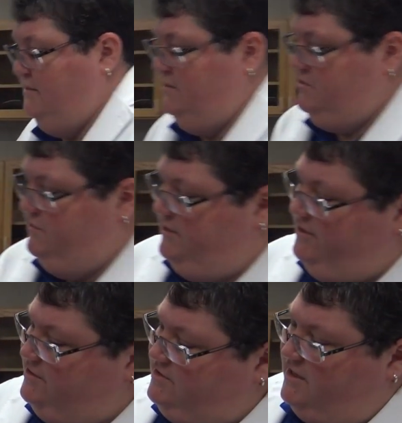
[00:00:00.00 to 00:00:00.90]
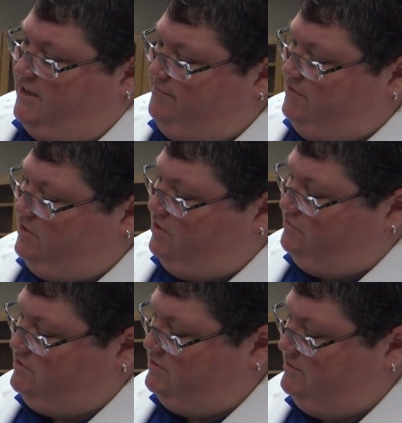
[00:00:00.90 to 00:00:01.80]
So here's an
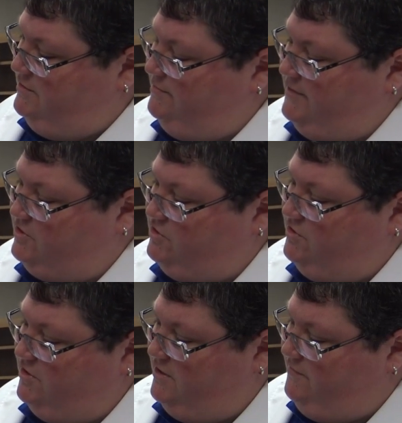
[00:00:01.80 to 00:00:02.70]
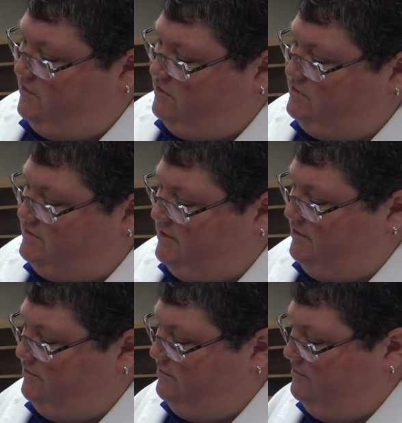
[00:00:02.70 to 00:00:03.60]
up-close picture of our
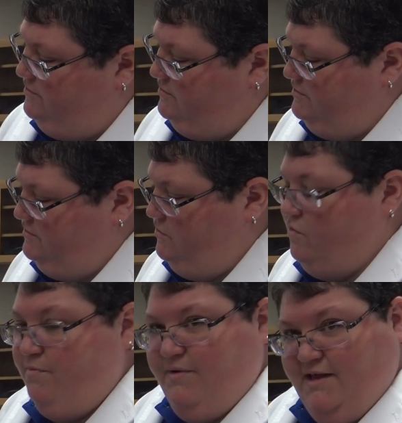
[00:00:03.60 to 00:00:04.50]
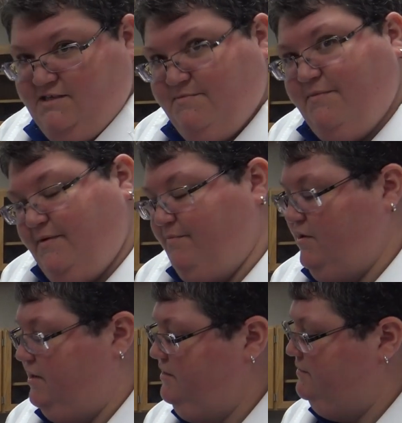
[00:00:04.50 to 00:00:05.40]
cell or plasma
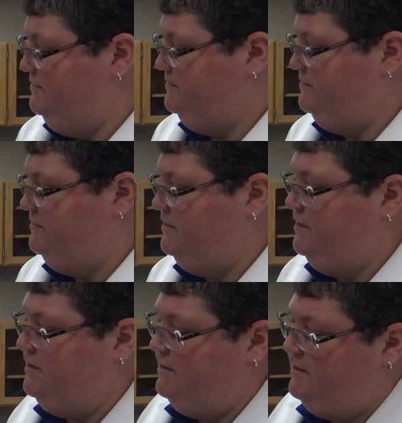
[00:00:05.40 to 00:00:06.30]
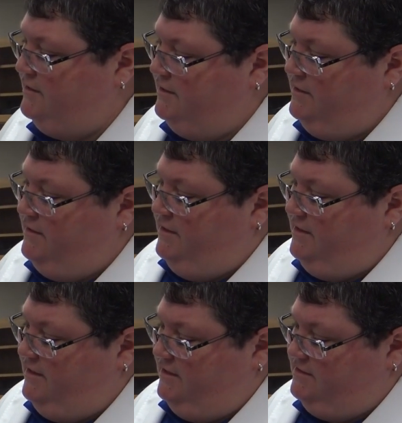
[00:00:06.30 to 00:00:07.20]
membrane.
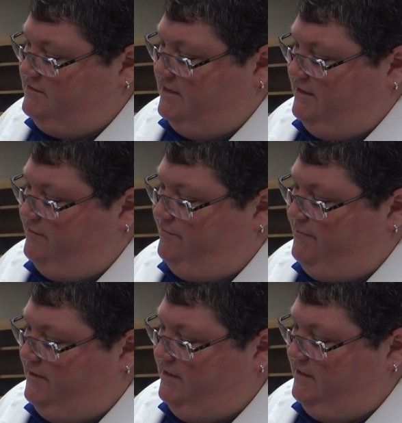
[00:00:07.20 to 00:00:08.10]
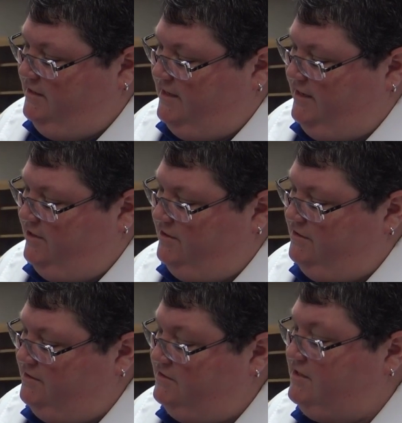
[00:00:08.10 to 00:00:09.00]
It is a big layer,
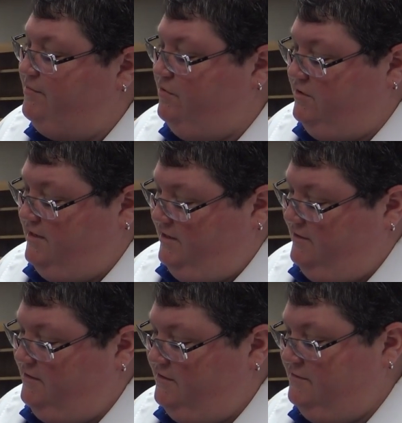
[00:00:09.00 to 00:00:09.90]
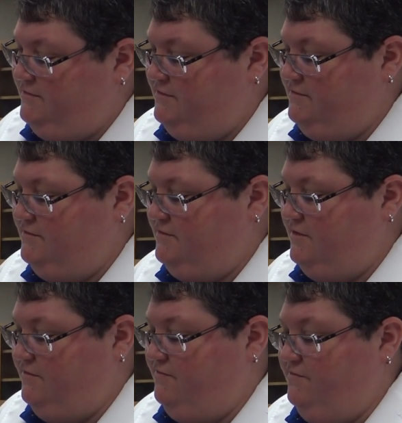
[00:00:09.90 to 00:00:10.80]
double layer
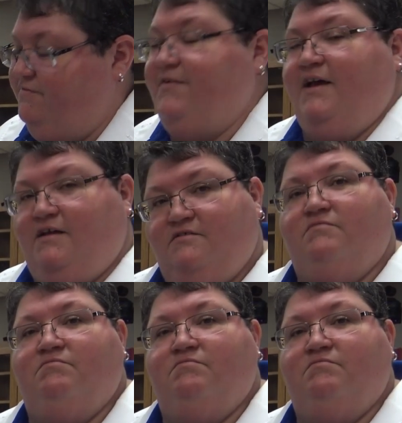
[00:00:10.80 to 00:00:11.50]
of fat.